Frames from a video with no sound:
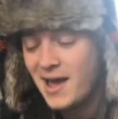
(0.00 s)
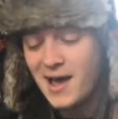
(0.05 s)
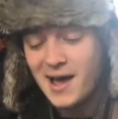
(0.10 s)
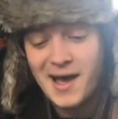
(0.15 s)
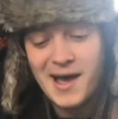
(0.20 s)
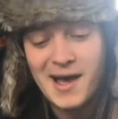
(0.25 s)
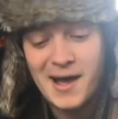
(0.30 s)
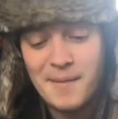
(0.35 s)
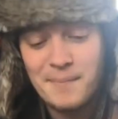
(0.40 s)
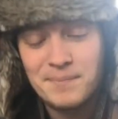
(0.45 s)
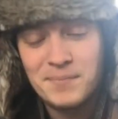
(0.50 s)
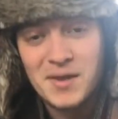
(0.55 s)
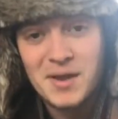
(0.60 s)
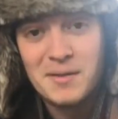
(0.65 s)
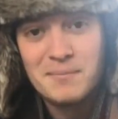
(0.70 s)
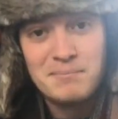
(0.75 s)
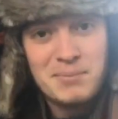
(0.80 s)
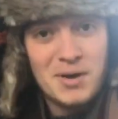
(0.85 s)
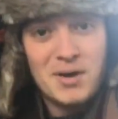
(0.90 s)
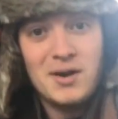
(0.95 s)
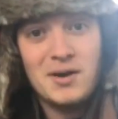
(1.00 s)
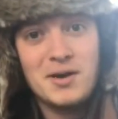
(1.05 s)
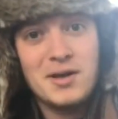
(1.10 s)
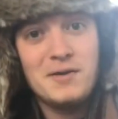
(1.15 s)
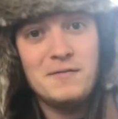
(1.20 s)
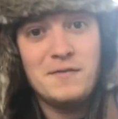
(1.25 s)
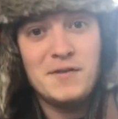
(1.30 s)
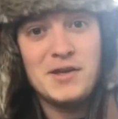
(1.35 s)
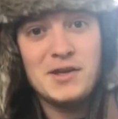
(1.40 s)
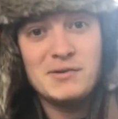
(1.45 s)
But
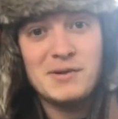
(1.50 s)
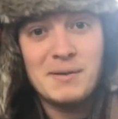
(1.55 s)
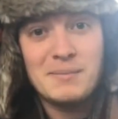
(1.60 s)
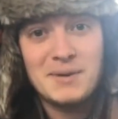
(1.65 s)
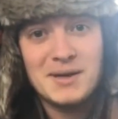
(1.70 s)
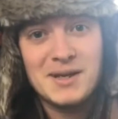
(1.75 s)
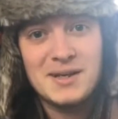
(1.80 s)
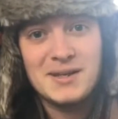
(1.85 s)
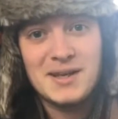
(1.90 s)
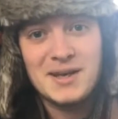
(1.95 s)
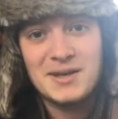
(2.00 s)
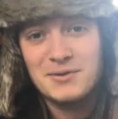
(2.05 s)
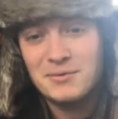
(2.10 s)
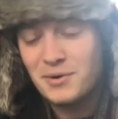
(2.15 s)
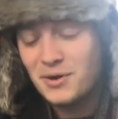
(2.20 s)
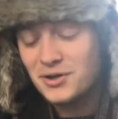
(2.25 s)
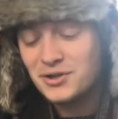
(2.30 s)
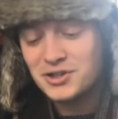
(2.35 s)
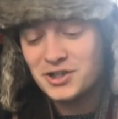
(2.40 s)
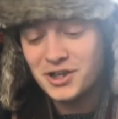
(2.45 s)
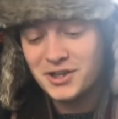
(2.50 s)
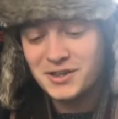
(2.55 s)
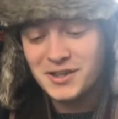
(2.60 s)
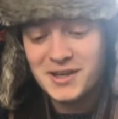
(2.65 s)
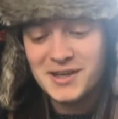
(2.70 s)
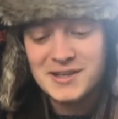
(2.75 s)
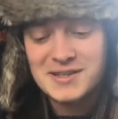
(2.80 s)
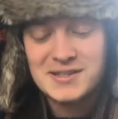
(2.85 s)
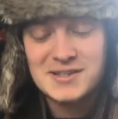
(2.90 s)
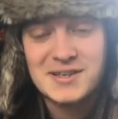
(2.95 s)
lucky for you, Emily, that you're watching
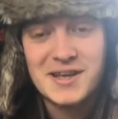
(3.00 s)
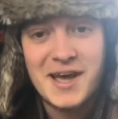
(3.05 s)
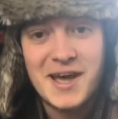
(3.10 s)
this.